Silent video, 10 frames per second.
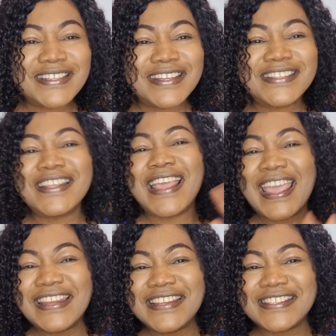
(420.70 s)
it
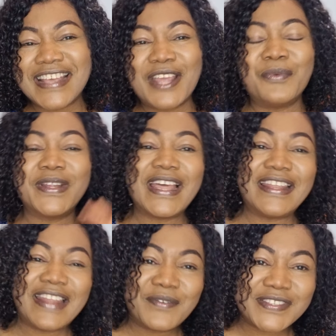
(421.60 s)
any side, whether
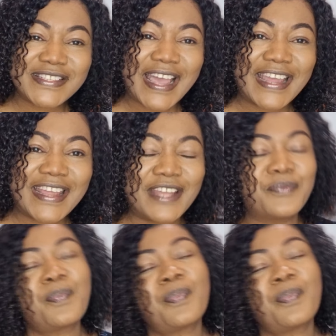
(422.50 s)
left-sided